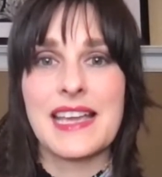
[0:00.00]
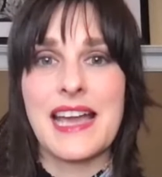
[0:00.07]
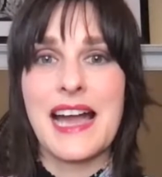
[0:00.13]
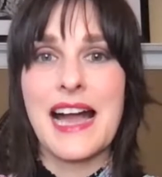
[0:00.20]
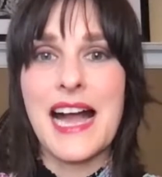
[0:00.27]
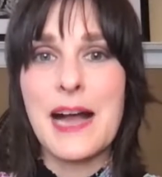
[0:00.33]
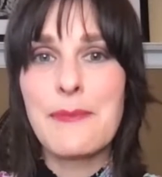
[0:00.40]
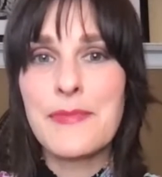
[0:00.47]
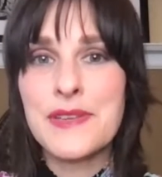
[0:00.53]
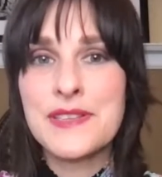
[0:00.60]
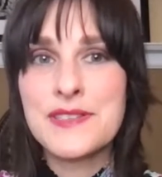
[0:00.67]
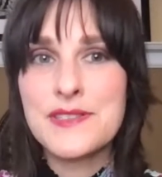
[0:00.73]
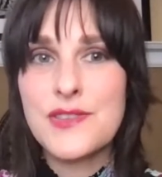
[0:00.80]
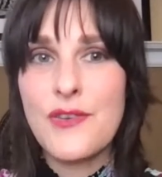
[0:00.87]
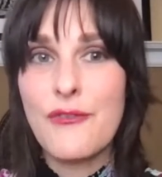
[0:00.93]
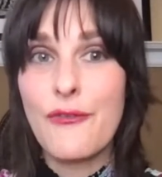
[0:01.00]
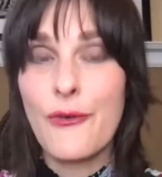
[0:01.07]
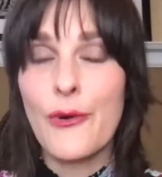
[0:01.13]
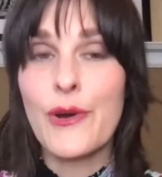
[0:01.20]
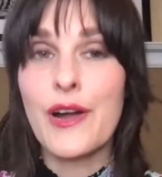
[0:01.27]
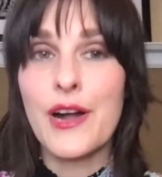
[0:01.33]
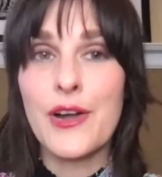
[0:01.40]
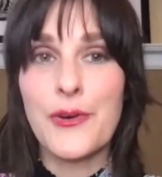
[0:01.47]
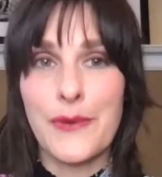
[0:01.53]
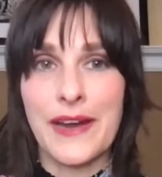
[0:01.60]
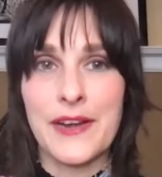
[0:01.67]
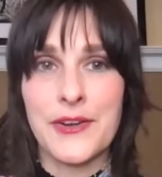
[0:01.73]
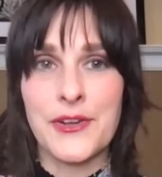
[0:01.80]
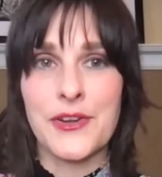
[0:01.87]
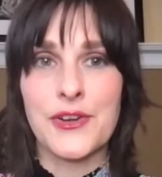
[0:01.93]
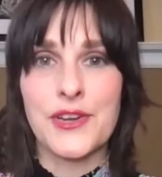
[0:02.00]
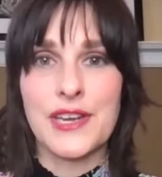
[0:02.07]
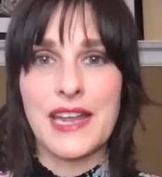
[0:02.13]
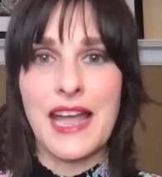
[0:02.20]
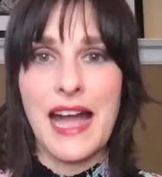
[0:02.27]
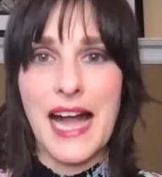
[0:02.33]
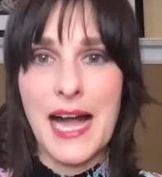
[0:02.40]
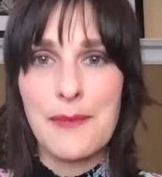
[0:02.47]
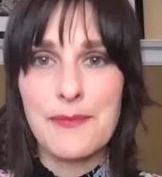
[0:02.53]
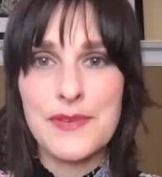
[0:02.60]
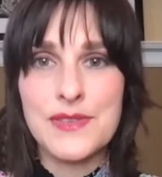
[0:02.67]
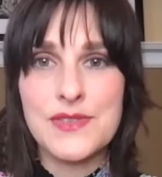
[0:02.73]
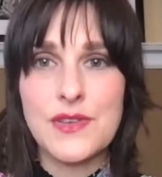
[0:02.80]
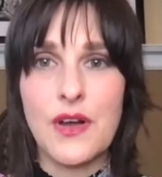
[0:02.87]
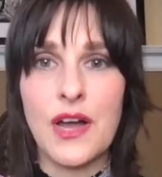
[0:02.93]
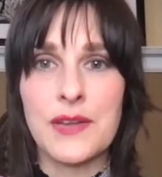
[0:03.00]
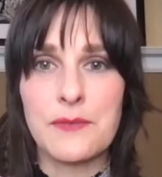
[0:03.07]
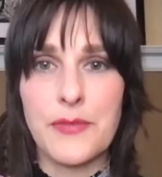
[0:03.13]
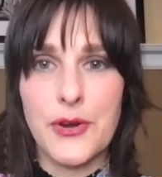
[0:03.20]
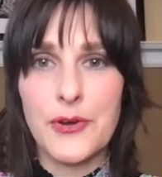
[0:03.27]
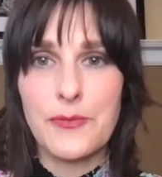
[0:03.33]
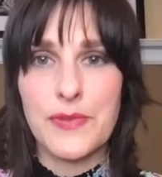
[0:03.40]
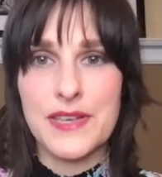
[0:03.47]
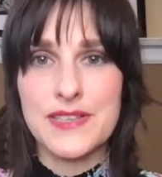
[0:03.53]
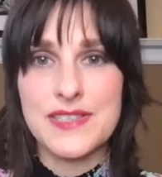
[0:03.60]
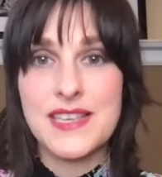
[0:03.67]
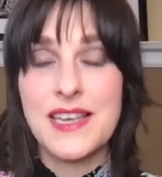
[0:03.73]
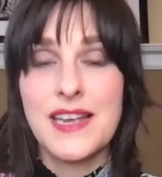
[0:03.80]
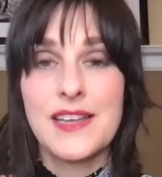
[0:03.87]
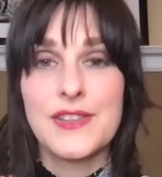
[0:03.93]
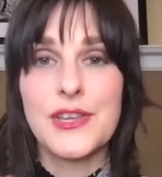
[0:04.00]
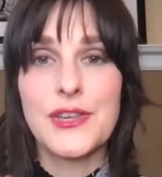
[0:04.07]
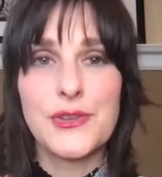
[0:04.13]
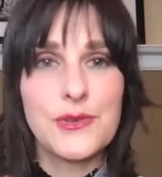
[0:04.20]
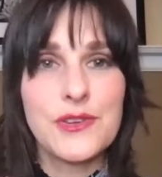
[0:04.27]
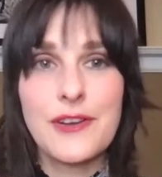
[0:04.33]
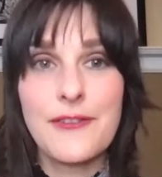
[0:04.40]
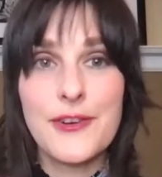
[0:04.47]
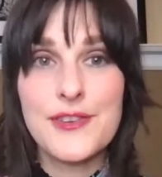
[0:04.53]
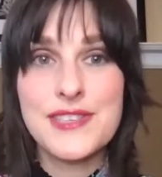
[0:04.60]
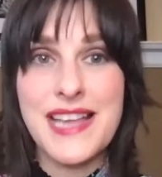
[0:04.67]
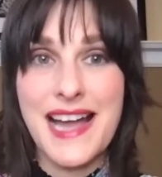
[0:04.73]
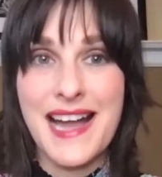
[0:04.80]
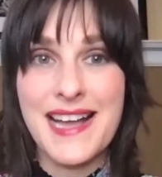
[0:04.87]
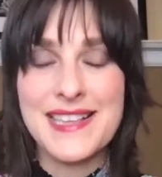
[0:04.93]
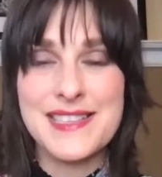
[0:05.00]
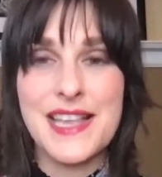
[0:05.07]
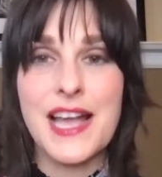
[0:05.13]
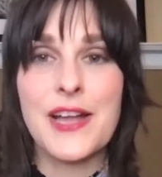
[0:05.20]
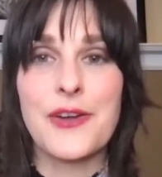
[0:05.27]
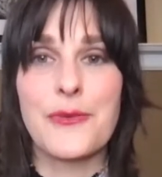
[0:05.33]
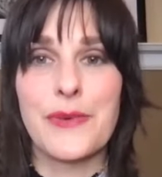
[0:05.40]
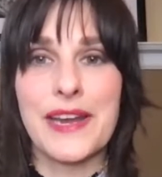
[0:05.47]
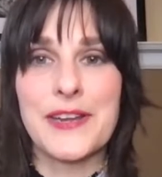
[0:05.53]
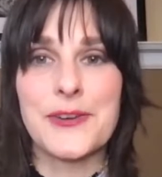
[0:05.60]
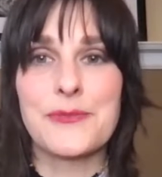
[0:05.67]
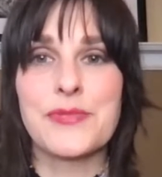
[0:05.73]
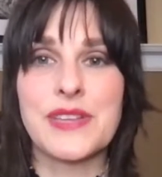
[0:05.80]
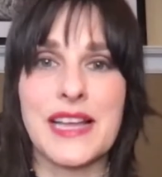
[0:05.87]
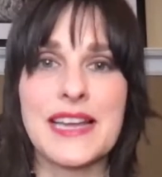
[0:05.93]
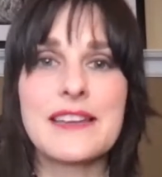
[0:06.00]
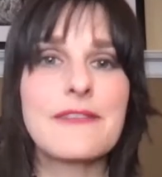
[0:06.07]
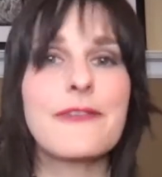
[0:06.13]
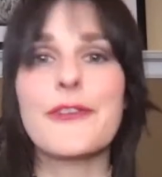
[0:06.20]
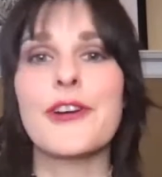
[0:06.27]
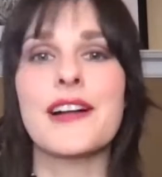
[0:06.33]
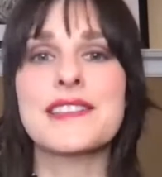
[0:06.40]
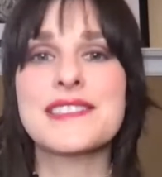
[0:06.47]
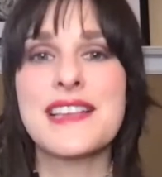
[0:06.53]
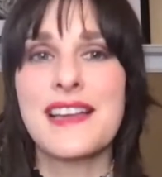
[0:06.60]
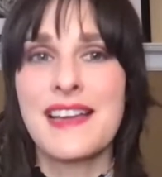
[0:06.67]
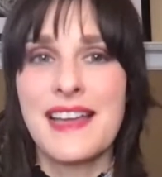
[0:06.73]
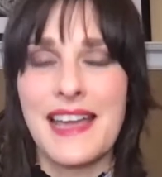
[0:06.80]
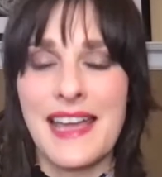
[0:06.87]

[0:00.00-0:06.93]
happens for a greater good. It happens on purpose. The universe has a greater plan for us.